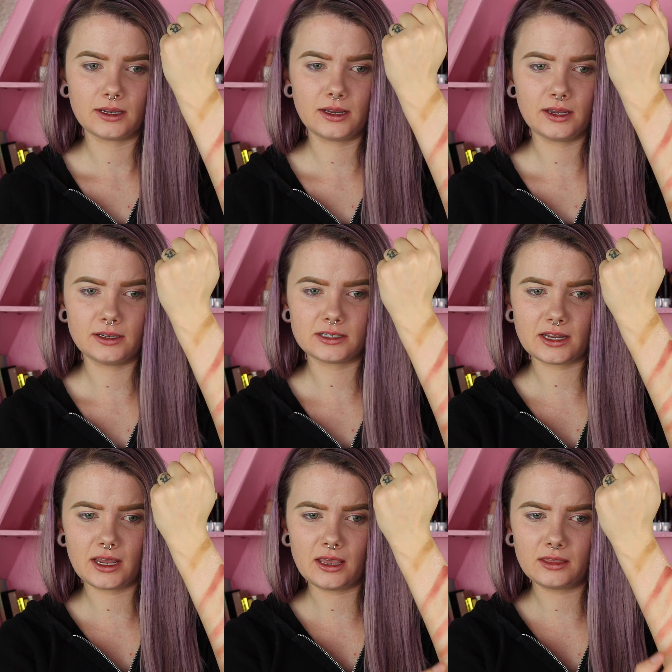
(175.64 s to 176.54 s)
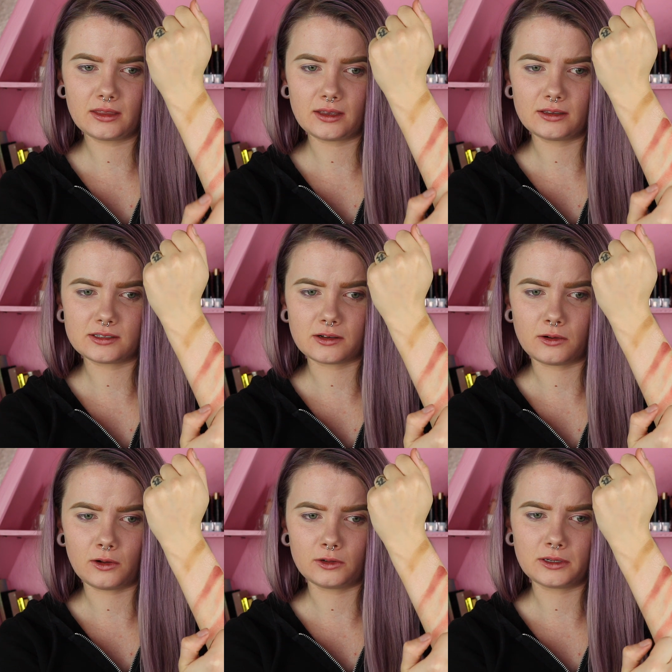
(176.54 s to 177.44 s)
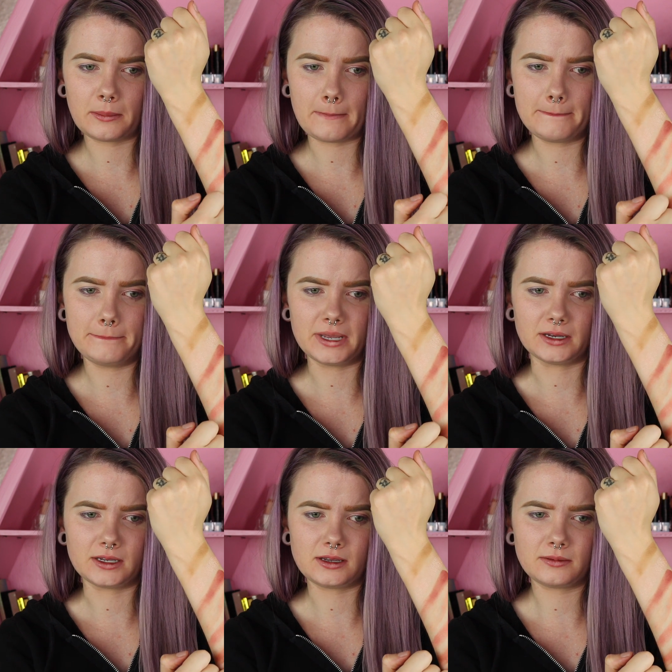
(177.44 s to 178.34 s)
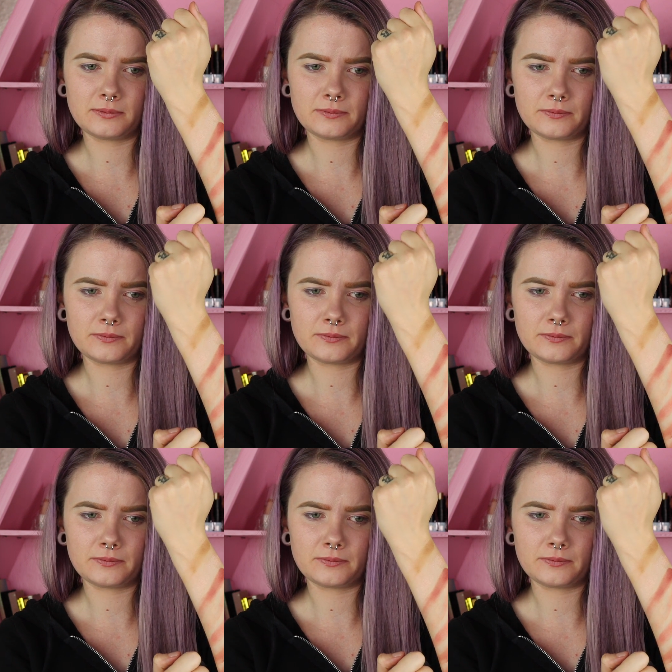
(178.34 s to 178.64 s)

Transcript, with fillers: And eighth is called Benny.